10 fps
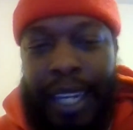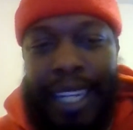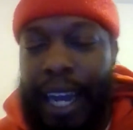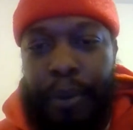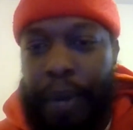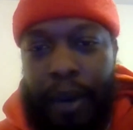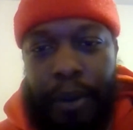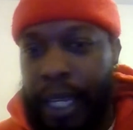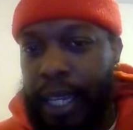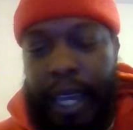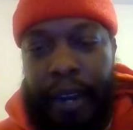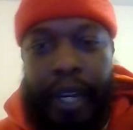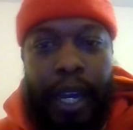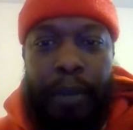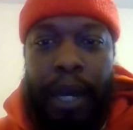I would get
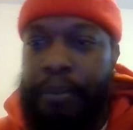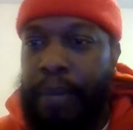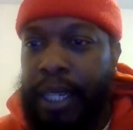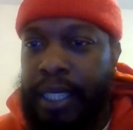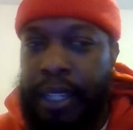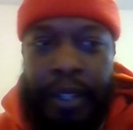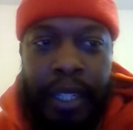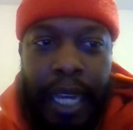carried out by security.